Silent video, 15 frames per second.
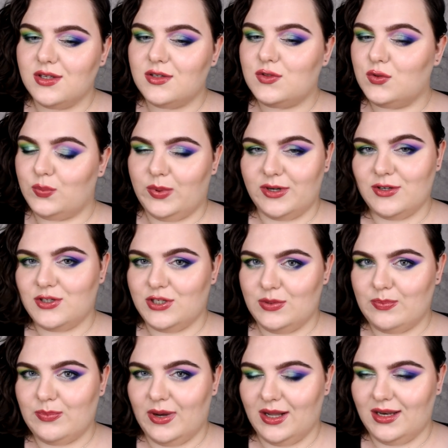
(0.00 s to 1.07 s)
super
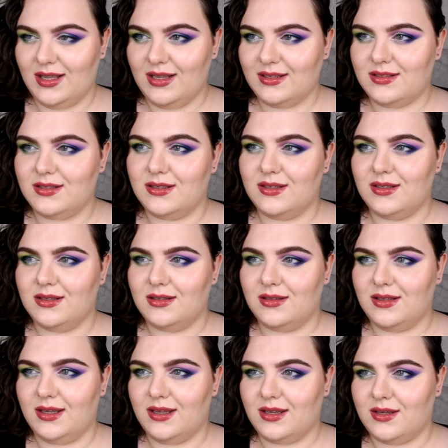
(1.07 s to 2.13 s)
cheap palette,
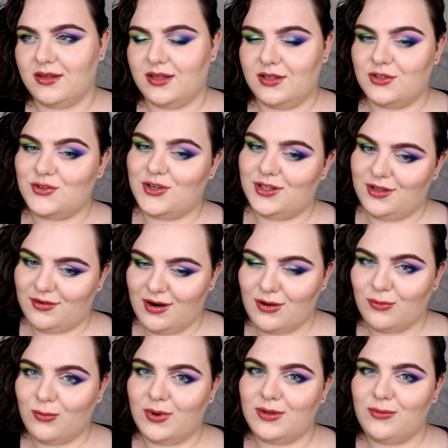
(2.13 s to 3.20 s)
like in
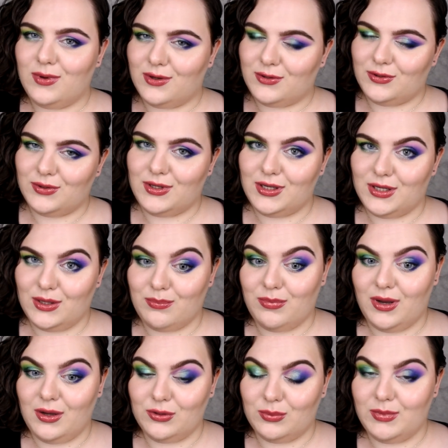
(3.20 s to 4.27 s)
general when we are talking
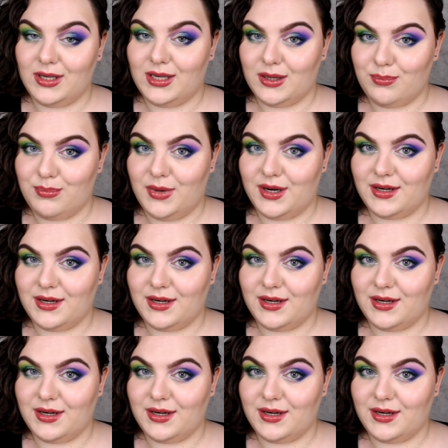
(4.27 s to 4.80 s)
about makeup